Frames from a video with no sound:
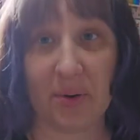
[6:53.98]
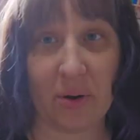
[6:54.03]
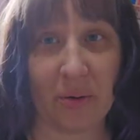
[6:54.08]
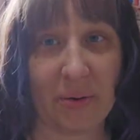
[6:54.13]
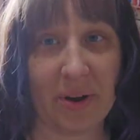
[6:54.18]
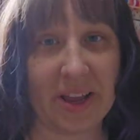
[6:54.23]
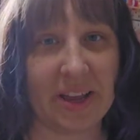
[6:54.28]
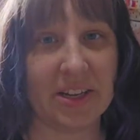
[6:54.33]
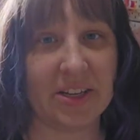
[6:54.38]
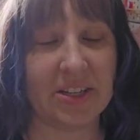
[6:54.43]

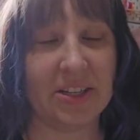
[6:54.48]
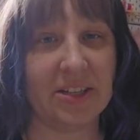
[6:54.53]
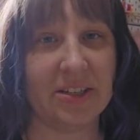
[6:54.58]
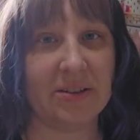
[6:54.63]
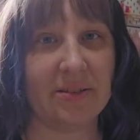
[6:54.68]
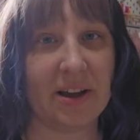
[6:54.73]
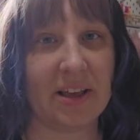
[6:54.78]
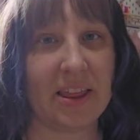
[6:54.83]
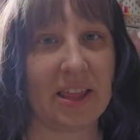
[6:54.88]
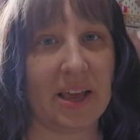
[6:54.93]
going
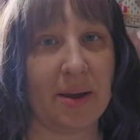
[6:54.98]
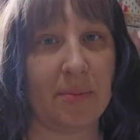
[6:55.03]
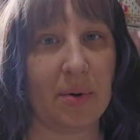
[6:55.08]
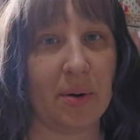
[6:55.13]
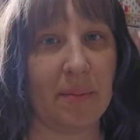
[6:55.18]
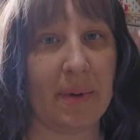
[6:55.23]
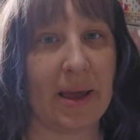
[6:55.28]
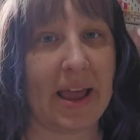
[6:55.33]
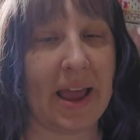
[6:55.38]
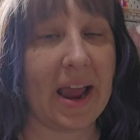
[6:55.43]
to, I think,
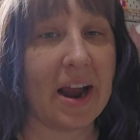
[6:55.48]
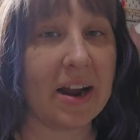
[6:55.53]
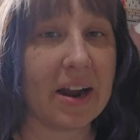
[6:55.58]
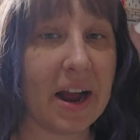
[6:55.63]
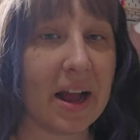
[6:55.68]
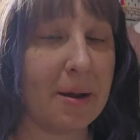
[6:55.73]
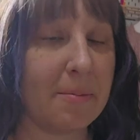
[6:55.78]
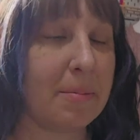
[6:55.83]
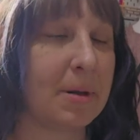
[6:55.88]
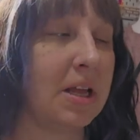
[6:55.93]
put my hair
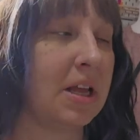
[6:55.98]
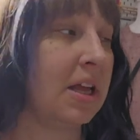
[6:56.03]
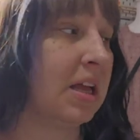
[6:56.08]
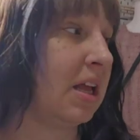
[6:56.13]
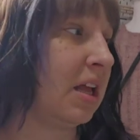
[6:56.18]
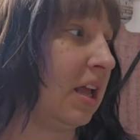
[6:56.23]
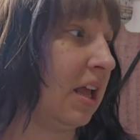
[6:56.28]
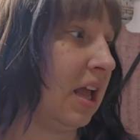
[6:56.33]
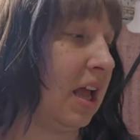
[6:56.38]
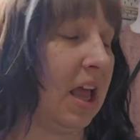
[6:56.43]
up,
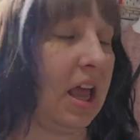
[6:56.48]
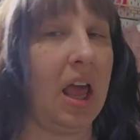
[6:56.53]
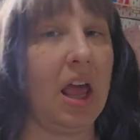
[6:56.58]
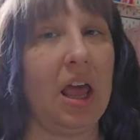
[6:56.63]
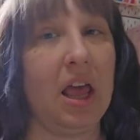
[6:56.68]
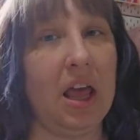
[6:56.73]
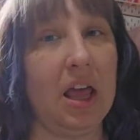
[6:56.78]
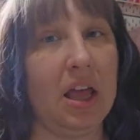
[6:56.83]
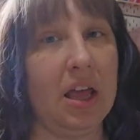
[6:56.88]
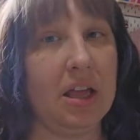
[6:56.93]

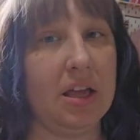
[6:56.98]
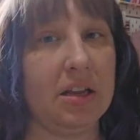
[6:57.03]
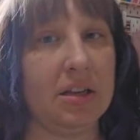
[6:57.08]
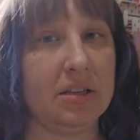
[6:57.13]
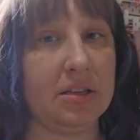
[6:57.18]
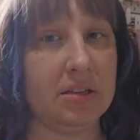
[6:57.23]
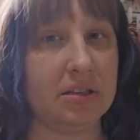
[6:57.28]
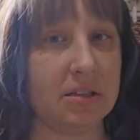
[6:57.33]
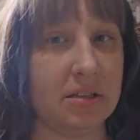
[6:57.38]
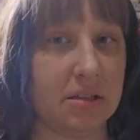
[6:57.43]

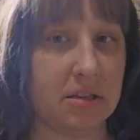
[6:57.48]
and